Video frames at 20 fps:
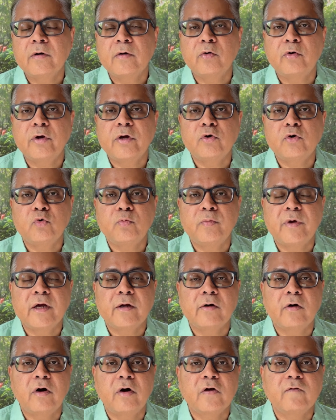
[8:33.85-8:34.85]
going to
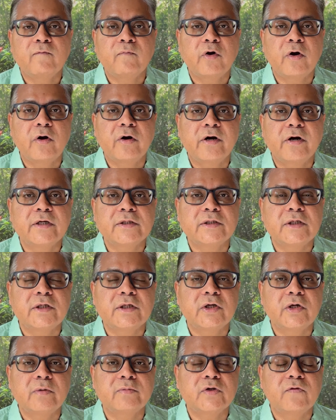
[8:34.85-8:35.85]
make a lot of progress
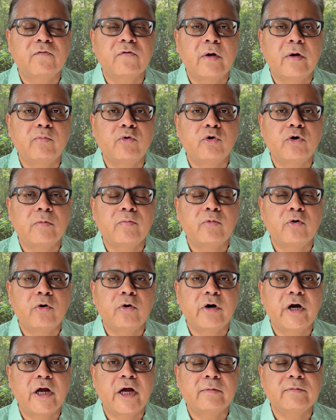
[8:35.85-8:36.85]
in terms of computer
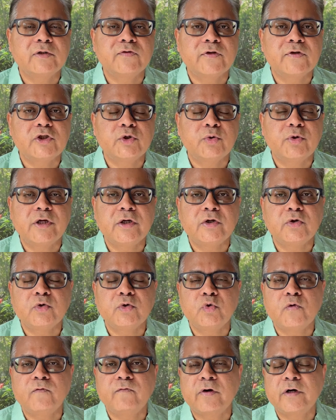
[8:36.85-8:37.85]
programs which you need to
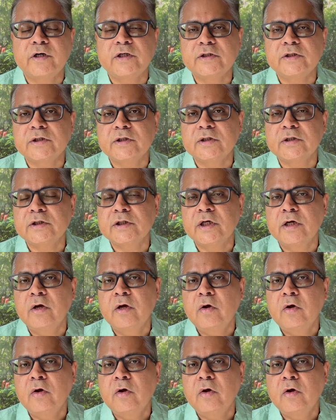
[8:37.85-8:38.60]
do for research,